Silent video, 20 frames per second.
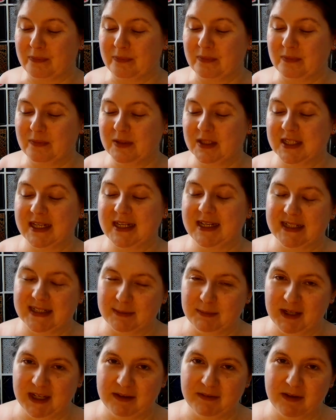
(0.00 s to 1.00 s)
She is, I
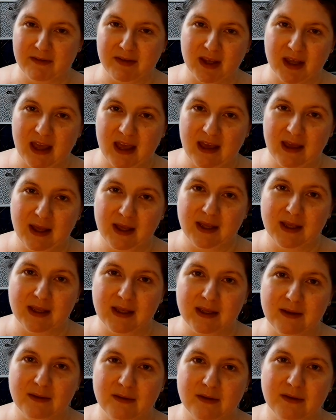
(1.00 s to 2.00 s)
believe, having
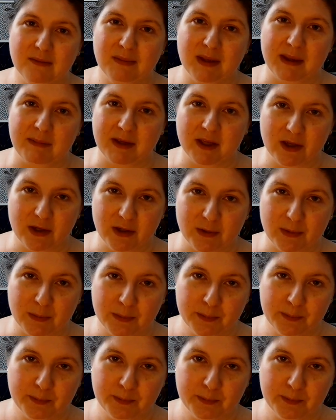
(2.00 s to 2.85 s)
a baby girl.